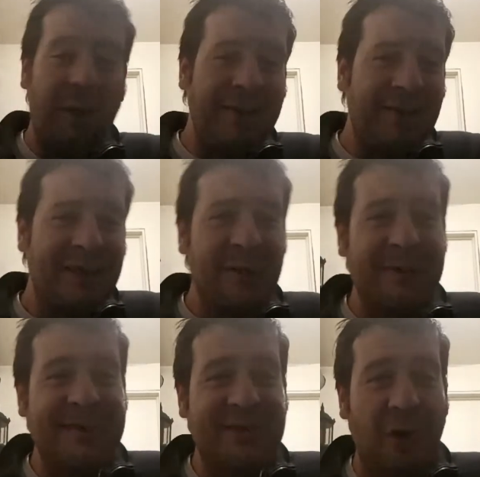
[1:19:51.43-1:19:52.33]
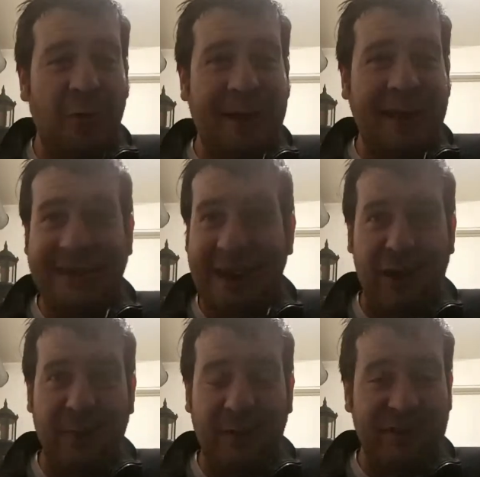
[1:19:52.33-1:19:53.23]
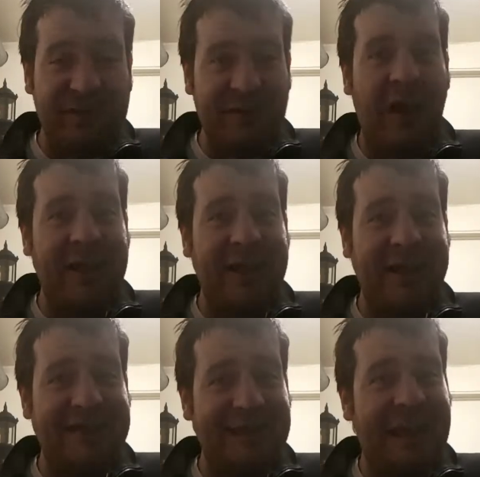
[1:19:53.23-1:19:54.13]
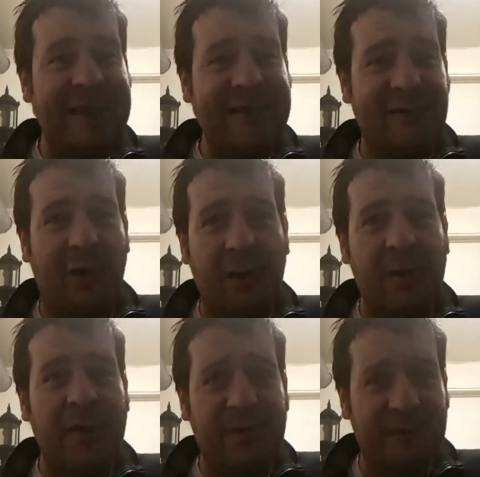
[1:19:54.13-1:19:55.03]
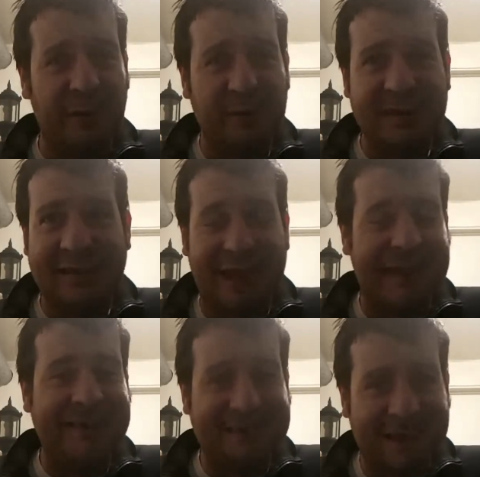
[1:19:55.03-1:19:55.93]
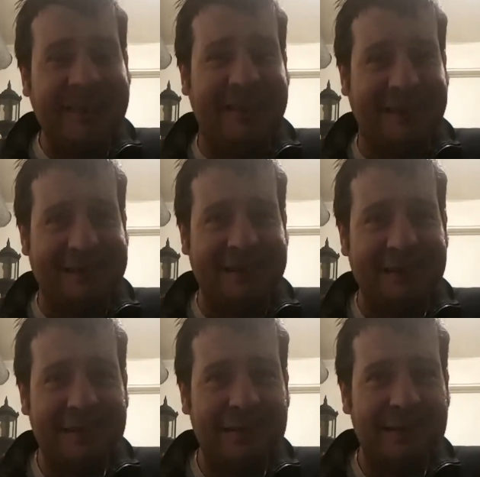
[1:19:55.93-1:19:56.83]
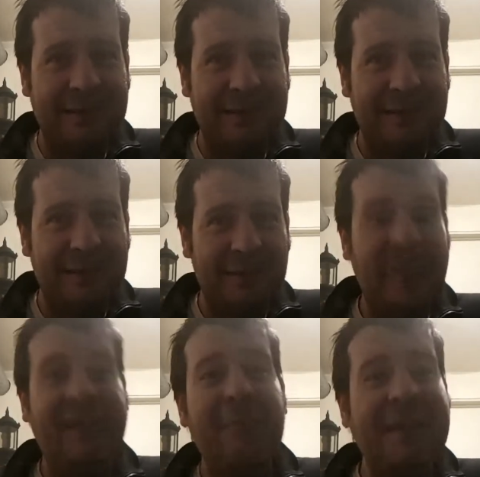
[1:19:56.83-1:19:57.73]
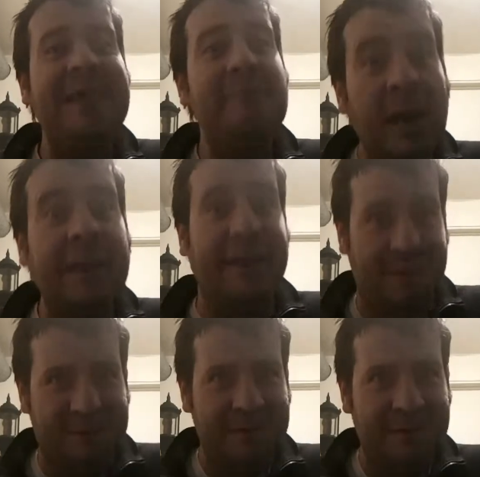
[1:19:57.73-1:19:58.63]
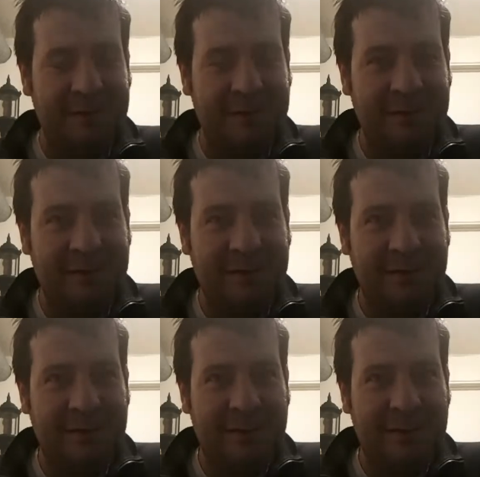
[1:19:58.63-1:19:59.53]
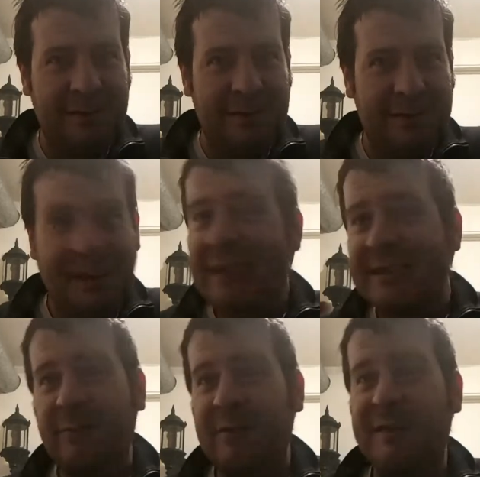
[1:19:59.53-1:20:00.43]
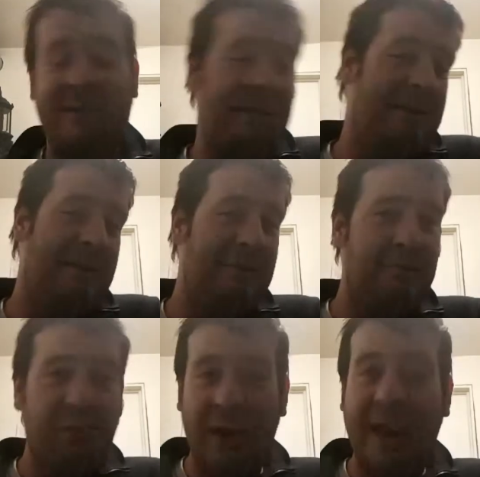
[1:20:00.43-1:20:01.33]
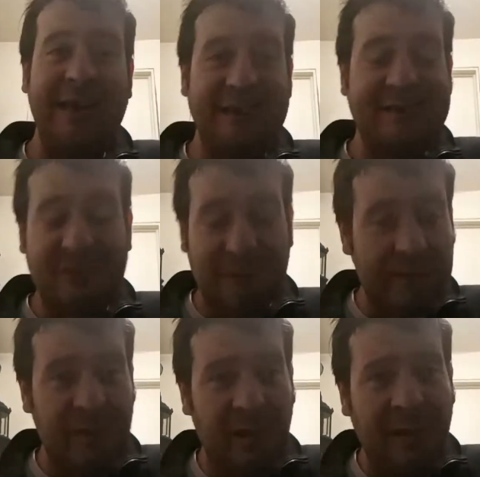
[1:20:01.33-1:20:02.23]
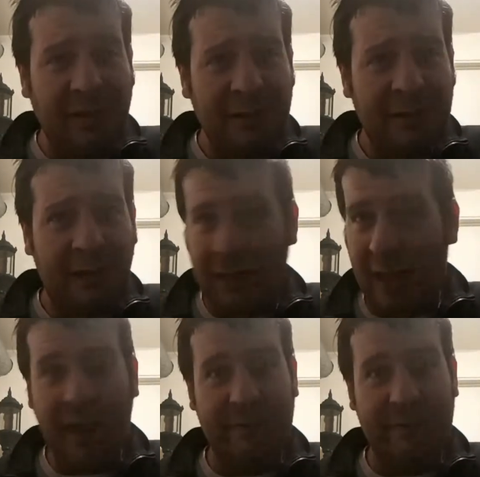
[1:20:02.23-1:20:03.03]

do you think there were so many terrible schlocky slasher horror films in the 80s and 90s? They kept making money. Yes, it was brainless drivel, a lot of